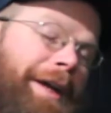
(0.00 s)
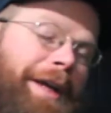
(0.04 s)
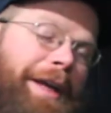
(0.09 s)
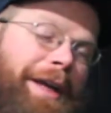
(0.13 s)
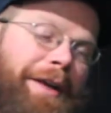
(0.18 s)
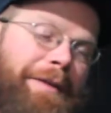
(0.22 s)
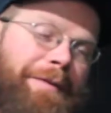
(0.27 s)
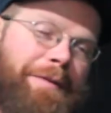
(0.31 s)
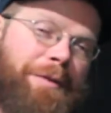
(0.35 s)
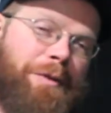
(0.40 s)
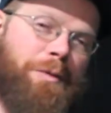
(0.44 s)

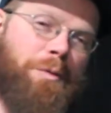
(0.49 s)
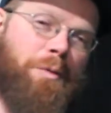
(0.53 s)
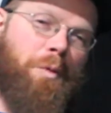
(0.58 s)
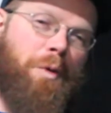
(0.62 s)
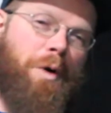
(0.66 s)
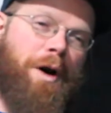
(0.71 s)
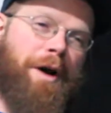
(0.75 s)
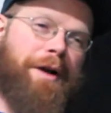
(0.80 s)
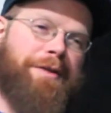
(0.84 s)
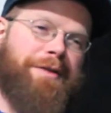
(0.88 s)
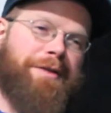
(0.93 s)
if you
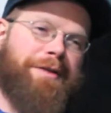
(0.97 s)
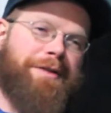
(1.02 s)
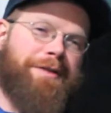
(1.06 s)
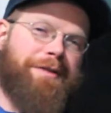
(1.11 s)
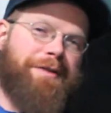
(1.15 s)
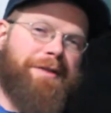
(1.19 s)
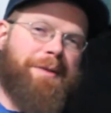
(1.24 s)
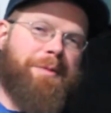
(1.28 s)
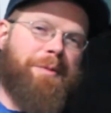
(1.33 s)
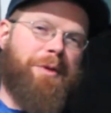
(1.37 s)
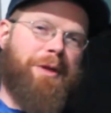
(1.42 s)
watched
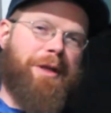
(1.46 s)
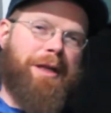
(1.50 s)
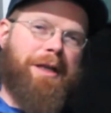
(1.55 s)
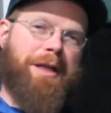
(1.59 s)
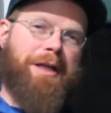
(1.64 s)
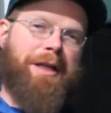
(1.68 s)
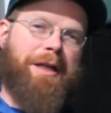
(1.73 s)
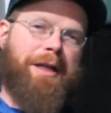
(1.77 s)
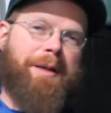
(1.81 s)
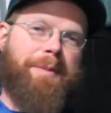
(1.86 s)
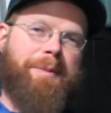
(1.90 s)
some of the
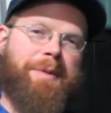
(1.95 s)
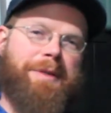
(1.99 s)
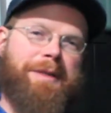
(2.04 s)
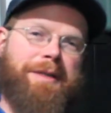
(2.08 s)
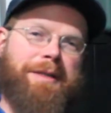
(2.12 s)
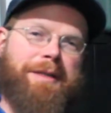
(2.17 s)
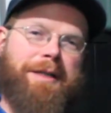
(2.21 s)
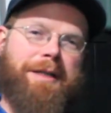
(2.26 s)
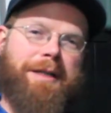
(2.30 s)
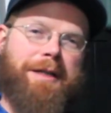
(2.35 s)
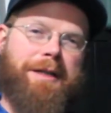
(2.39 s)

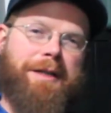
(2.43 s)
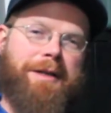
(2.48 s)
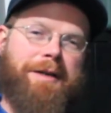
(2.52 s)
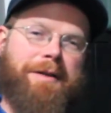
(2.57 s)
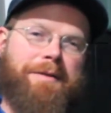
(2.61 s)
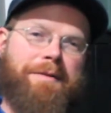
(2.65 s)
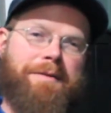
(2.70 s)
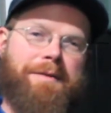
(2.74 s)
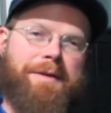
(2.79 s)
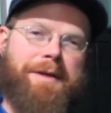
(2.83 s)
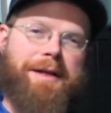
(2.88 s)
clips
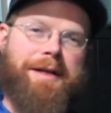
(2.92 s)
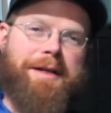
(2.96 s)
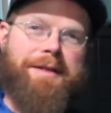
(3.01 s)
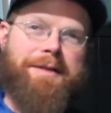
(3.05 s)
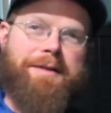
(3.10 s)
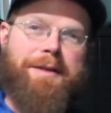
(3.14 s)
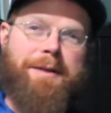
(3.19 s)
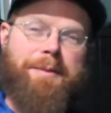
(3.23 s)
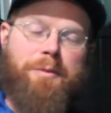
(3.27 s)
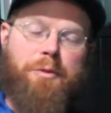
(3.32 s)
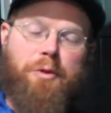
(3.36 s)
of
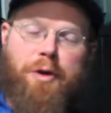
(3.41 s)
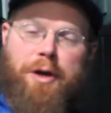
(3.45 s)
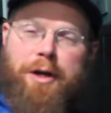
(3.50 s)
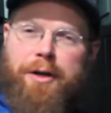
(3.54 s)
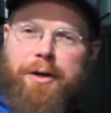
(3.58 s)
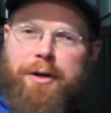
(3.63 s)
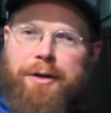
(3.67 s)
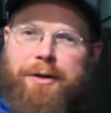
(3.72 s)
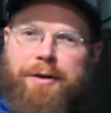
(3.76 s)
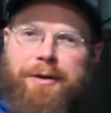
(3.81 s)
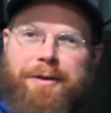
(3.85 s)
some
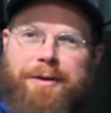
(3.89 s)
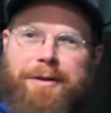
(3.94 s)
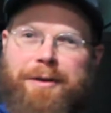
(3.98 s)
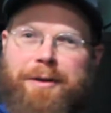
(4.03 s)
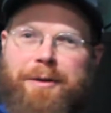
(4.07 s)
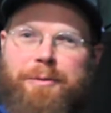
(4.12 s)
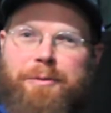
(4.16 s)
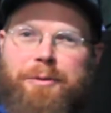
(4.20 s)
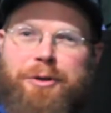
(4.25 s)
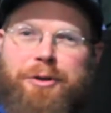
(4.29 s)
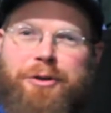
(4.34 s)
runner
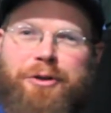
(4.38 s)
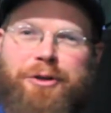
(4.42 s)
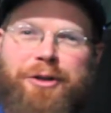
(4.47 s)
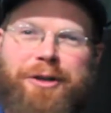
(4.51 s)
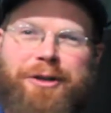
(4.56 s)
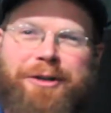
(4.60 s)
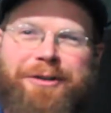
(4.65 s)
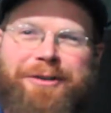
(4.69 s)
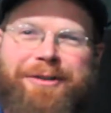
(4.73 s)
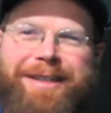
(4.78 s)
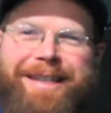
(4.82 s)
that we
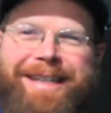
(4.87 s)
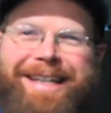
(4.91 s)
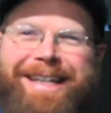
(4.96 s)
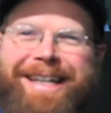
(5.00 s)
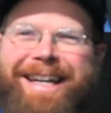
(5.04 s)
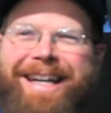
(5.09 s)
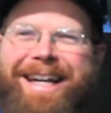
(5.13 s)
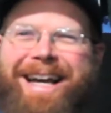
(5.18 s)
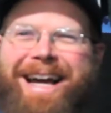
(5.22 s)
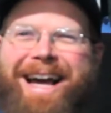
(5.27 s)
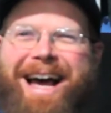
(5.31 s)
showed,
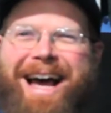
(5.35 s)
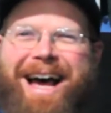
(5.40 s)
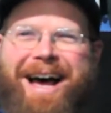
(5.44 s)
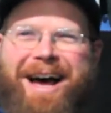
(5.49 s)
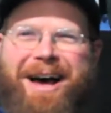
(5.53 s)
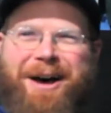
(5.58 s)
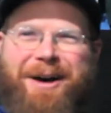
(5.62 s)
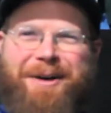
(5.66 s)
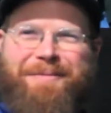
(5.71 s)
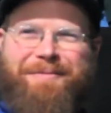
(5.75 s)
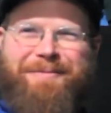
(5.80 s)

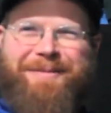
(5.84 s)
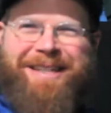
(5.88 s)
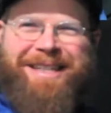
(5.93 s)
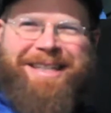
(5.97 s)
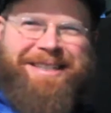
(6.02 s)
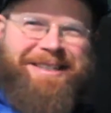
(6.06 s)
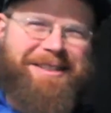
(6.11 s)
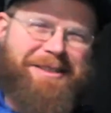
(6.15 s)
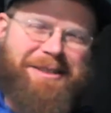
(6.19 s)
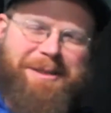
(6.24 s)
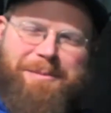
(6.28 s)

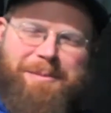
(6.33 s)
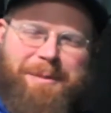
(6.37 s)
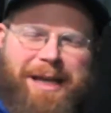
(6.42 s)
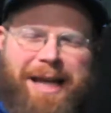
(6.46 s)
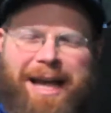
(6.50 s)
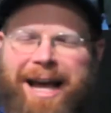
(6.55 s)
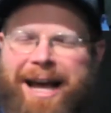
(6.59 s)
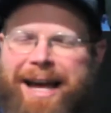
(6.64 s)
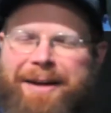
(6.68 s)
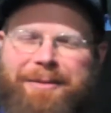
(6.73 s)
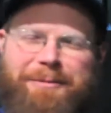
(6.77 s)
some
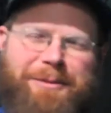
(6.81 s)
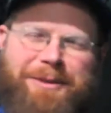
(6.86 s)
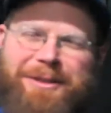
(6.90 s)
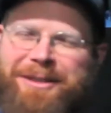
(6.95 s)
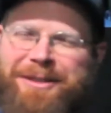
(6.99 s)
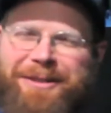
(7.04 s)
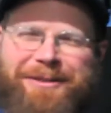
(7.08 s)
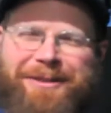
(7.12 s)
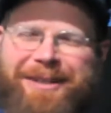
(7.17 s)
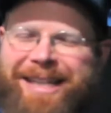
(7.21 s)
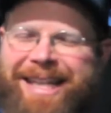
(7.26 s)
guy was
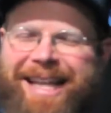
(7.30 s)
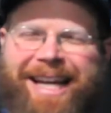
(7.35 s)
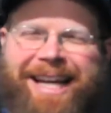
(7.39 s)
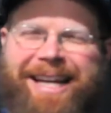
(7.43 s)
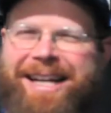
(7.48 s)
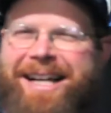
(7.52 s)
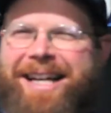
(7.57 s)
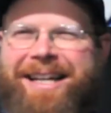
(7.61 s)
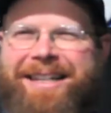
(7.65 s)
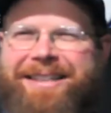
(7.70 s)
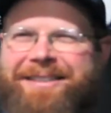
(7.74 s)
doing
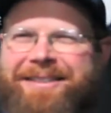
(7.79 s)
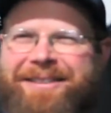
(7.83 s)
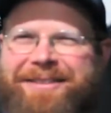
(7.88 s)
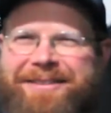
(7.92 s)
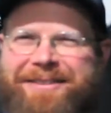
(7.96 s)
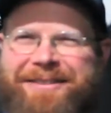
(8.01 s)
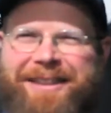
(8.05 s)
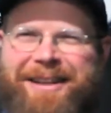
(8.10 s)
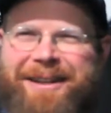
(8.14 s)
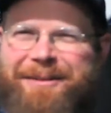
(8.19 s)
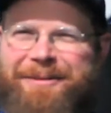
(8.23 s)
that. I don't know
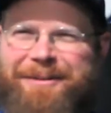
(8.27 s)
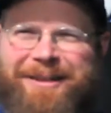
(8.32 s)
who that